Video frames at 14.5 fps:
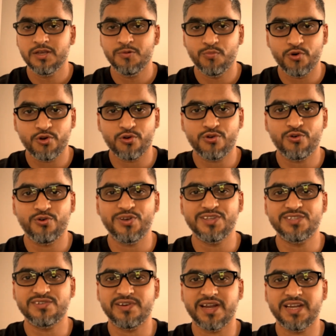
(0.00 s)
Morocco
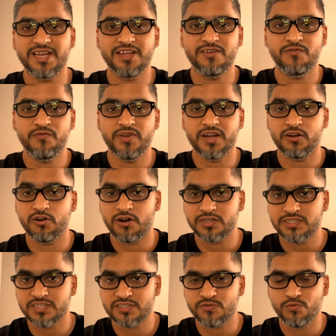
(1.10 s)
is ready, we are not
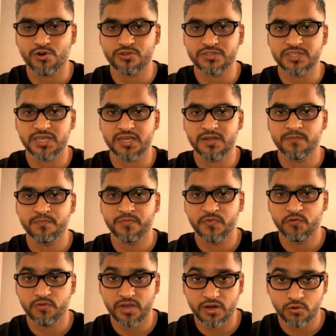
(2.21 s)
just watching,
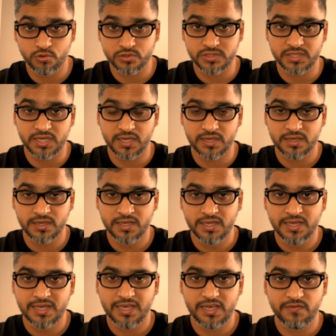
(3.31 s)
we are hosting.
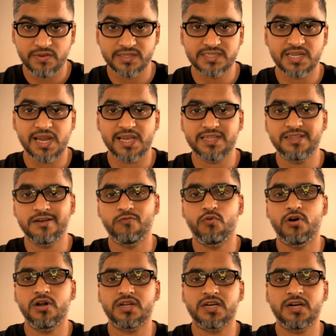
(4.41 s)
Events like the
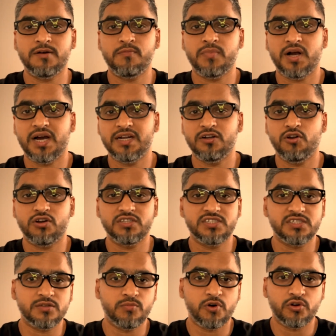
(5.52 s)
World Cup are not
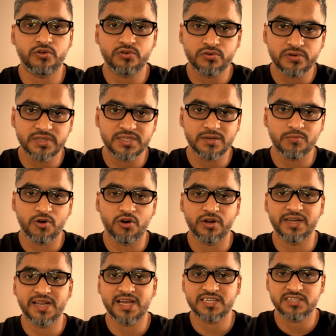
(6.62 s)
just about tourism or
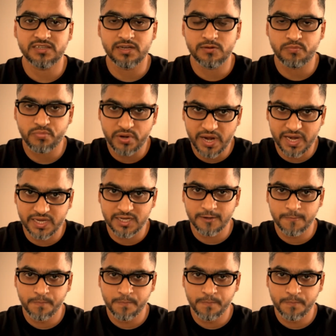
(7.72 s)
national pride,